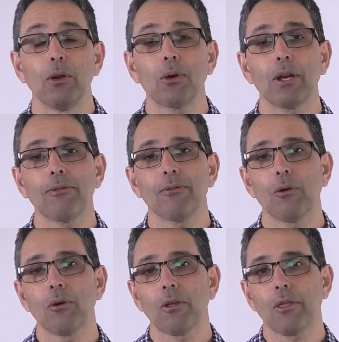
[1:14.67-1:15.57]
looking
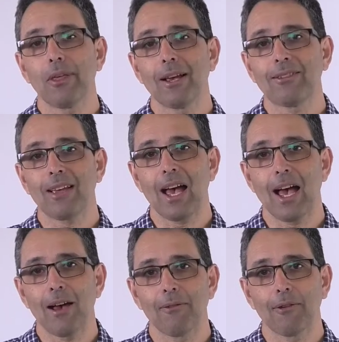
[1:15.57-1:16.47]
for things that
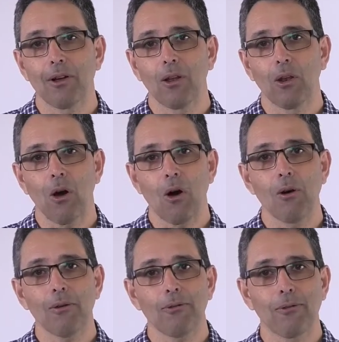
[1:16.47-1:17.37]
have
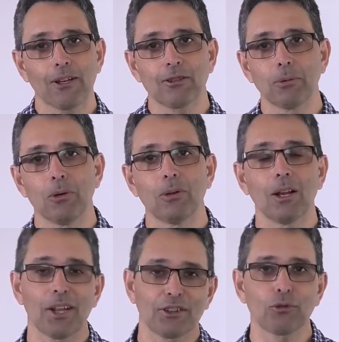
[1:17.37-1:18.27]
long, flexible
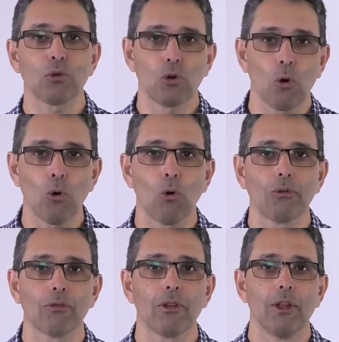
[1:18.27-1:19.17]
electrical
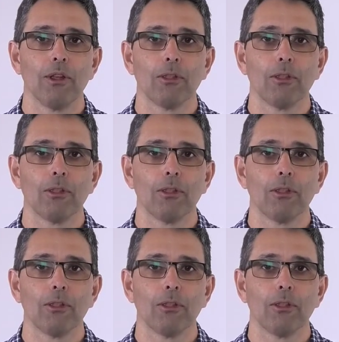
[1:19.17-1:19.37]
cords.